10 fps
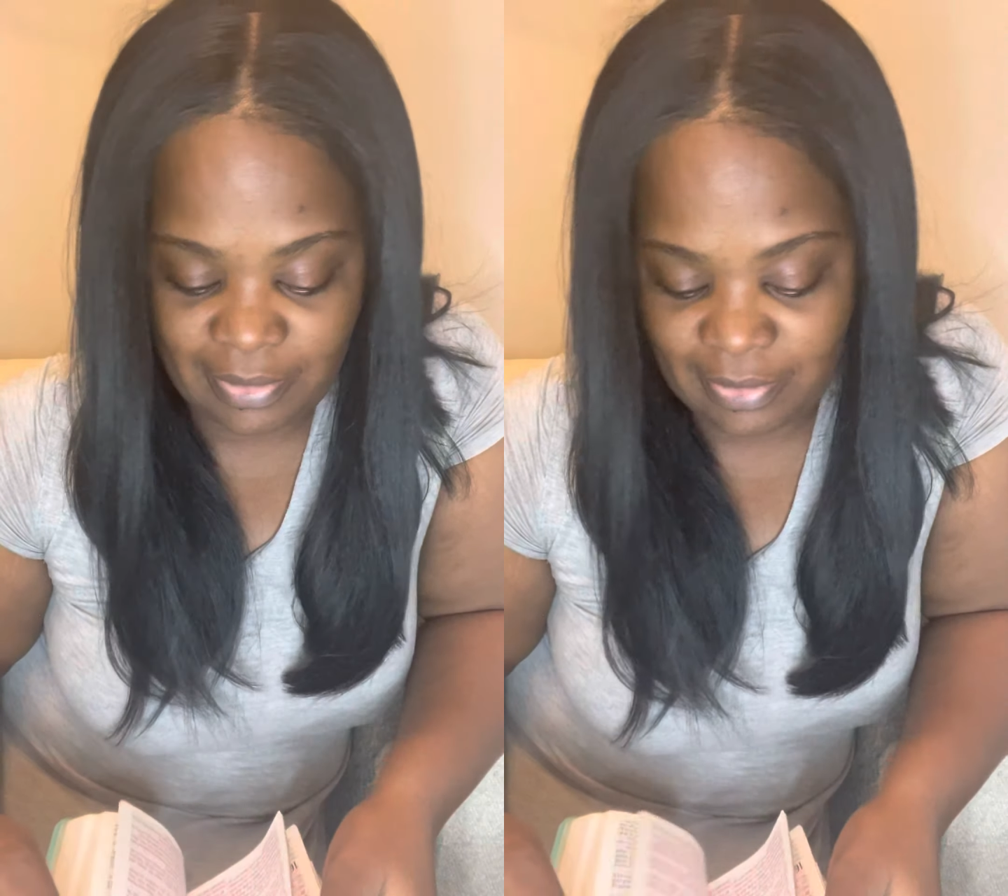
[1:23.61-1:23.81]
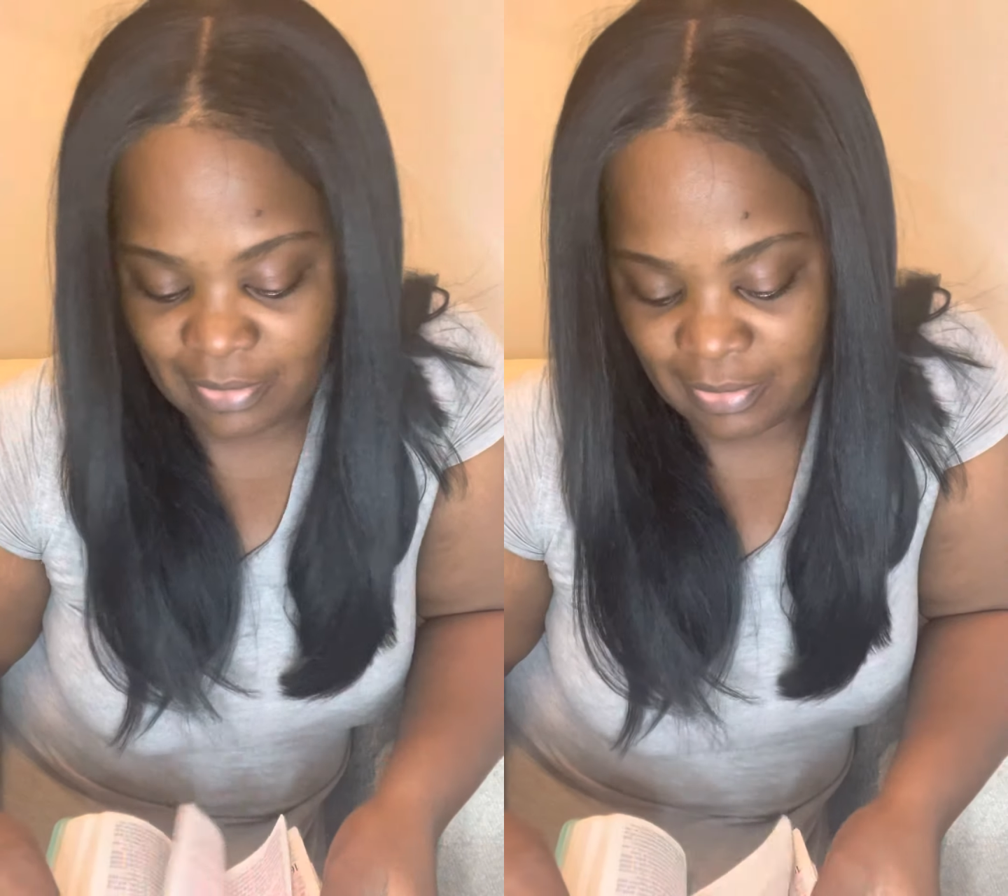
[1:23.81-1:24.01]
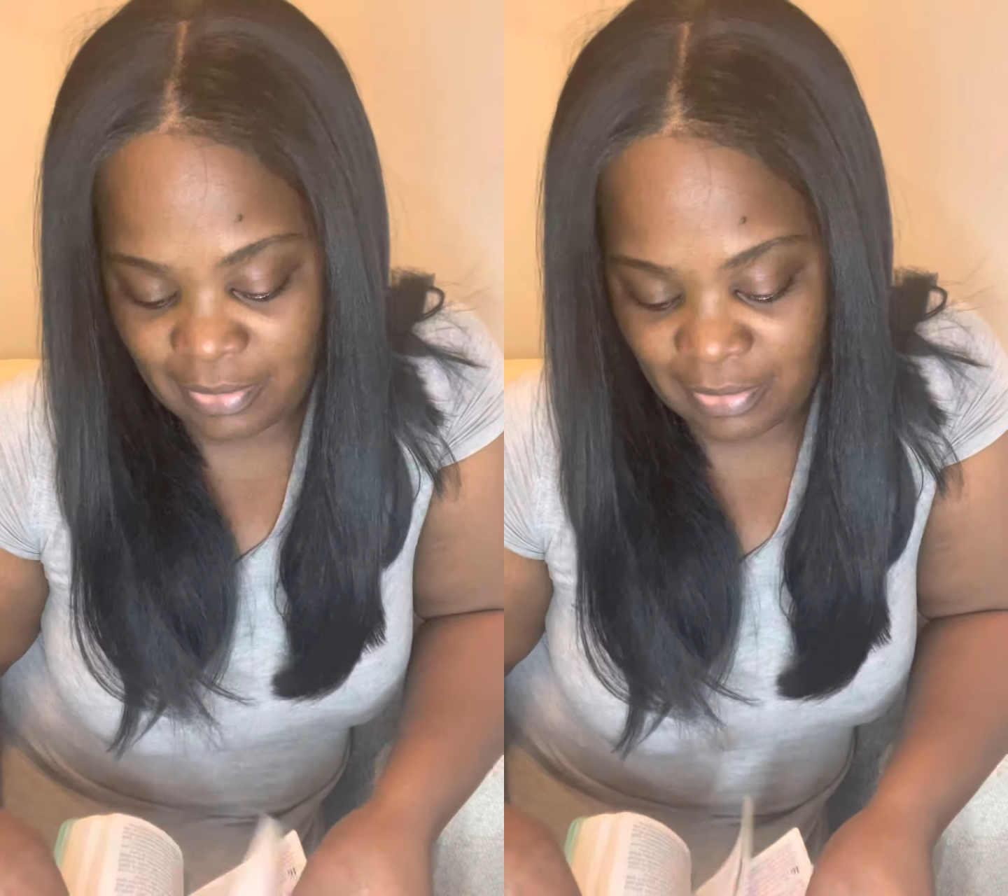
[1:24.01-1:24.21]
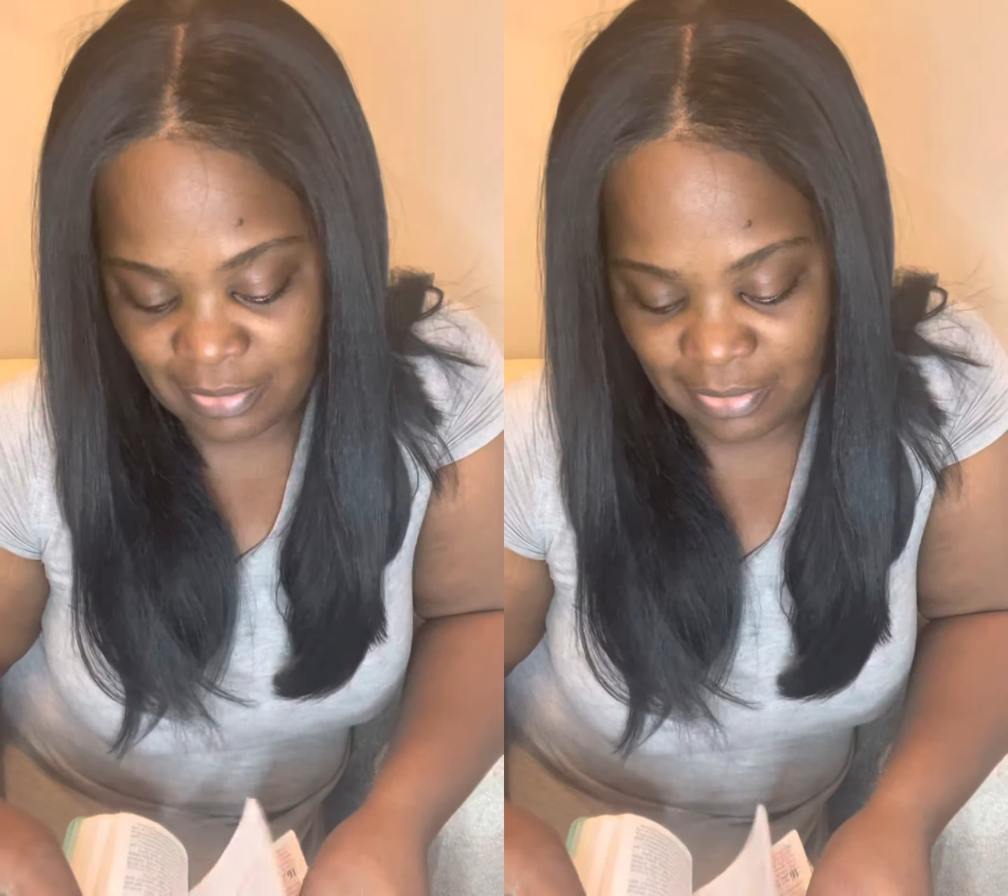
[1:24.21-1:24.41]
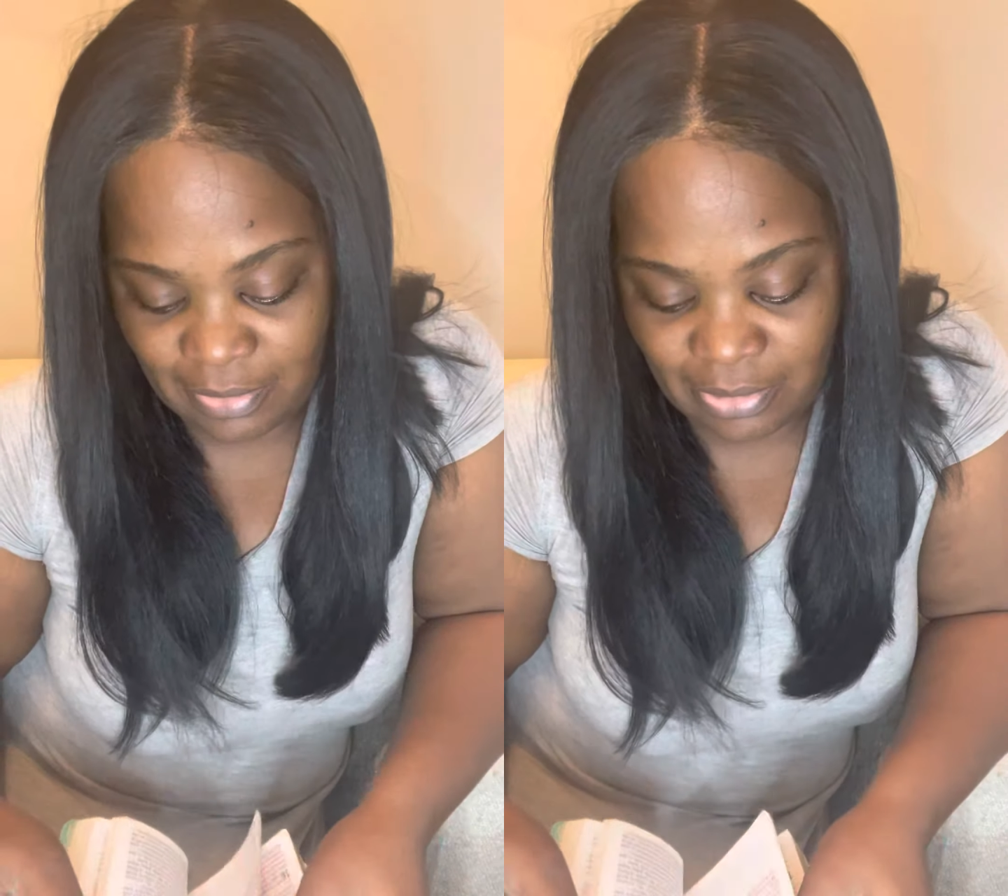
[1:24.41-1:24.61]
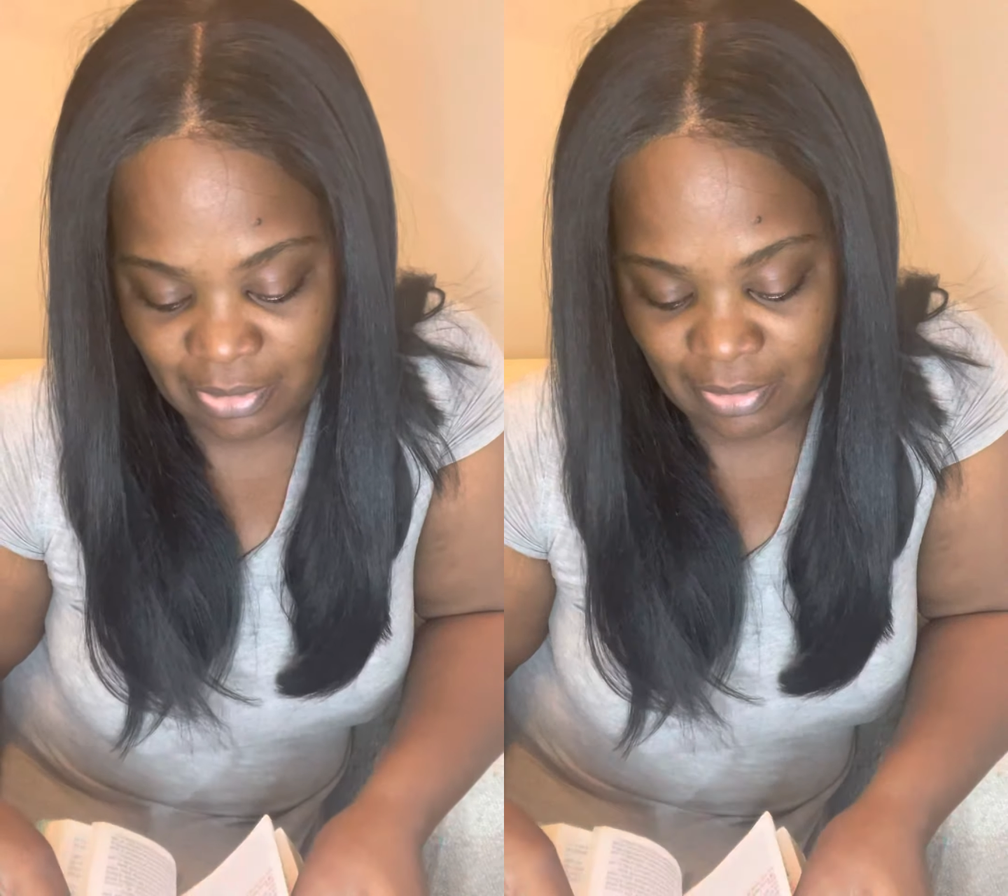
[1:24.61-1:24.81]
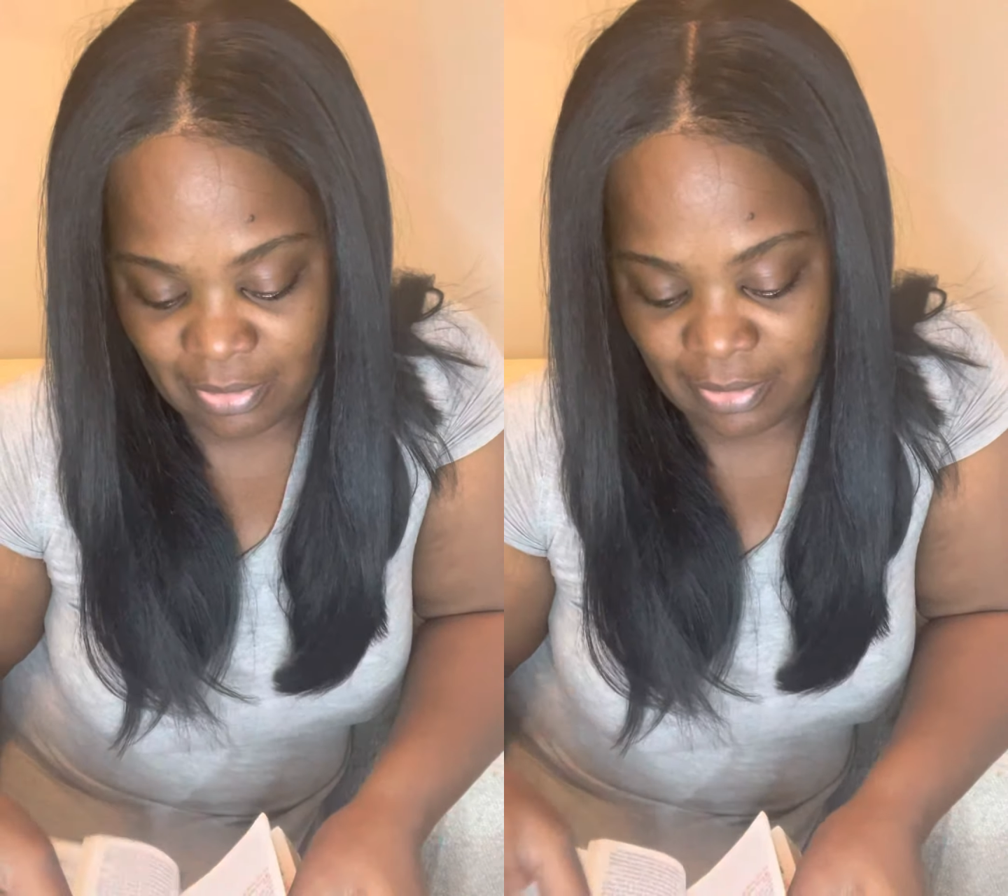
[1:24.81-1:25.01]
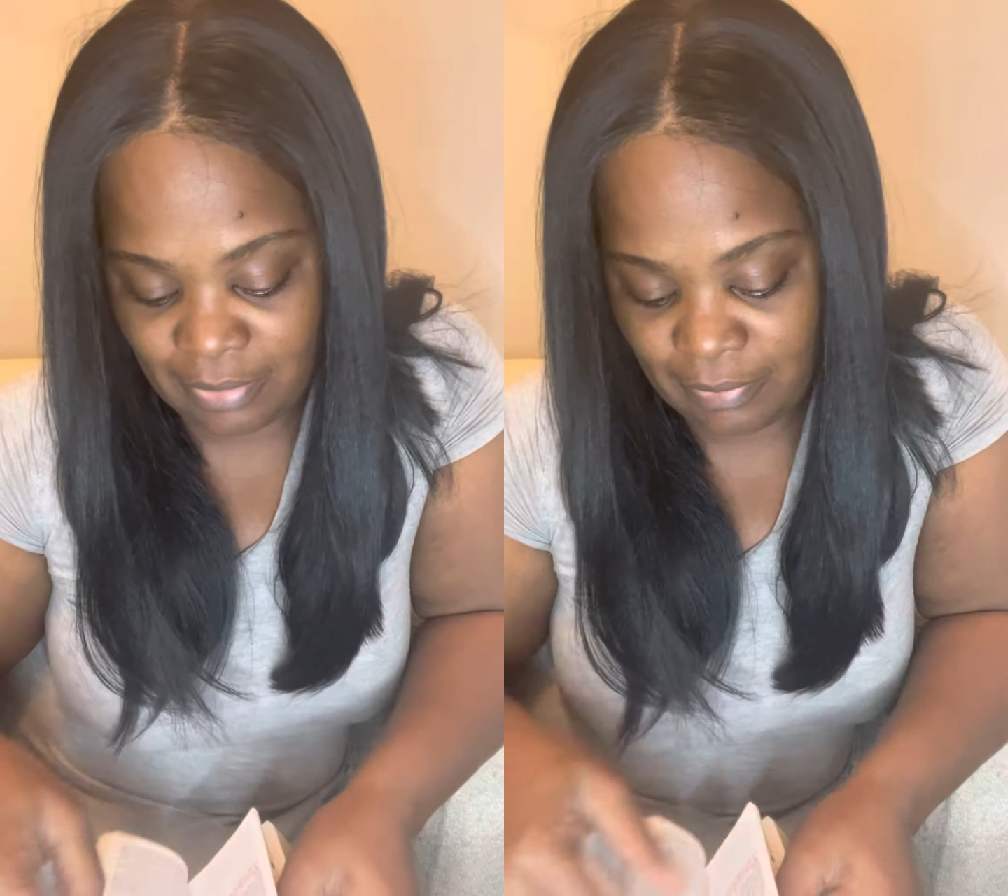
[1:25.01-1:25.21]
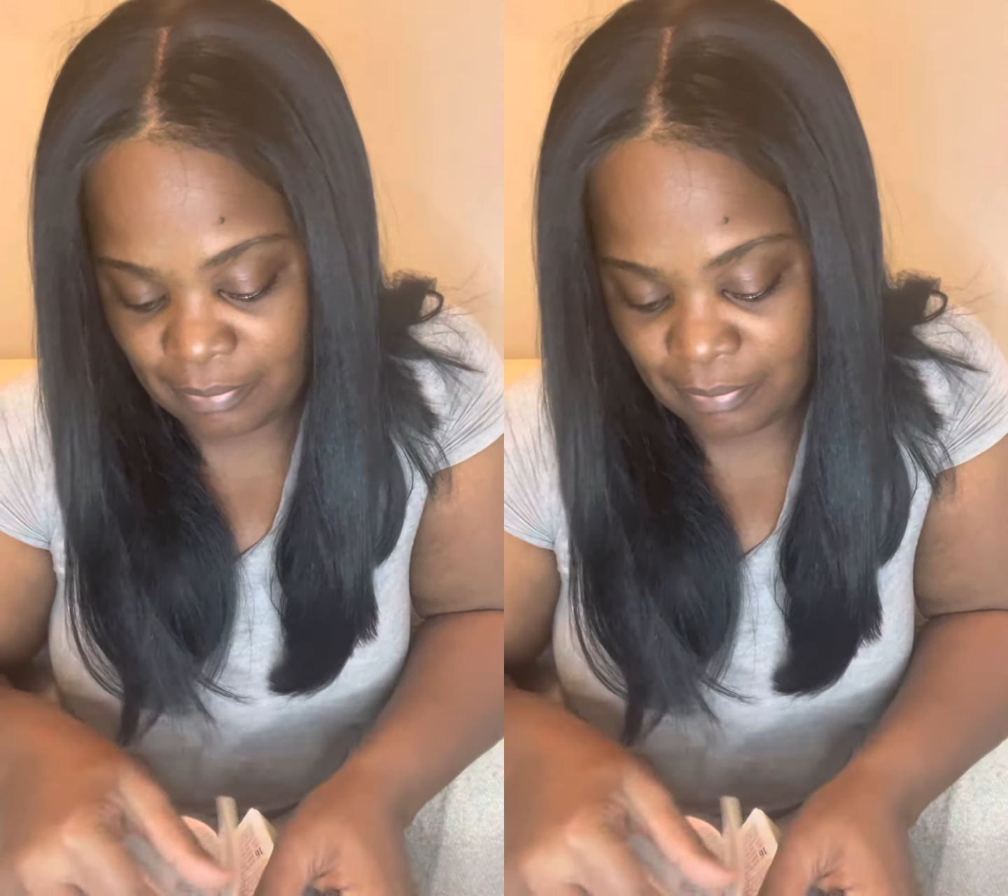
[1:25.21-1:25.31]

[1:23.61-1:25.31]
is. John